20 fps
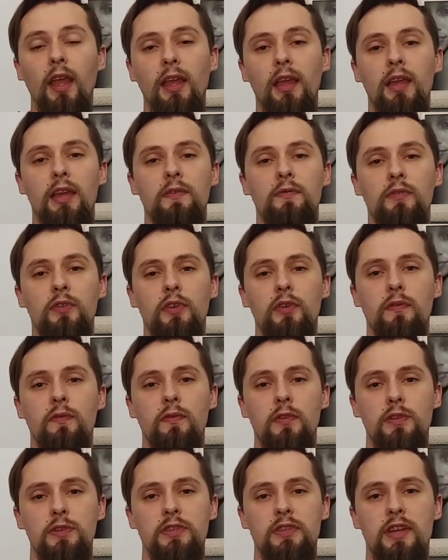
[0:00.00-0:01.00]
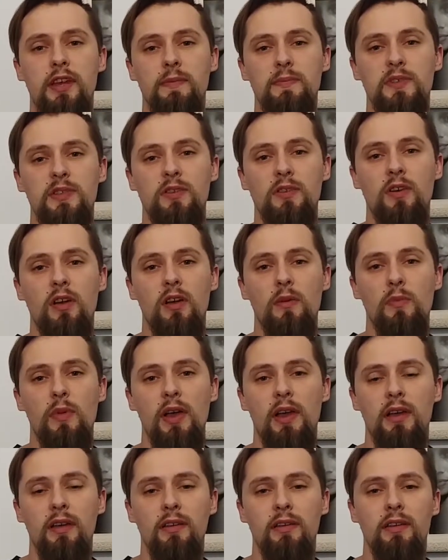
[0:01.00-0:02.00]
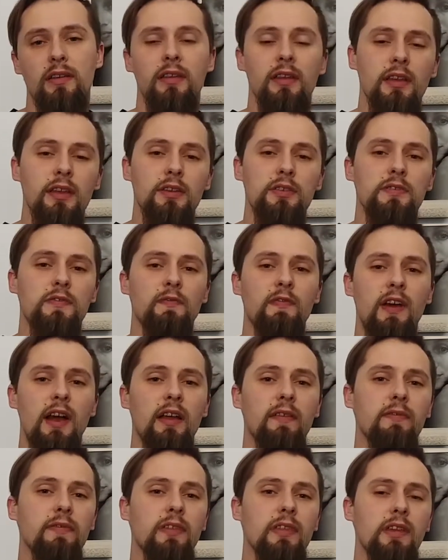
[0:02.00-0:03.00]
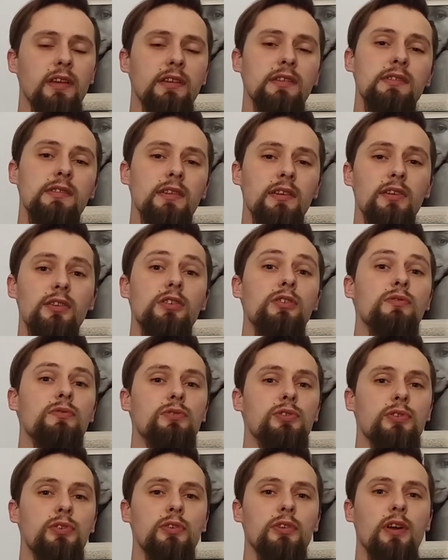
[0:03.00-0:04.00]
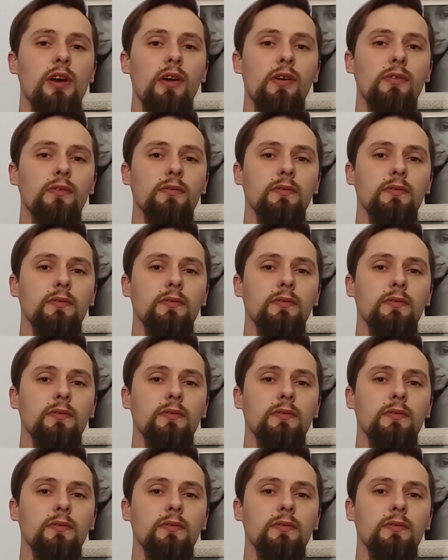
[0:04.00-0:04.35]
If you're a first-time cigar buyer, here's 5 things you should know.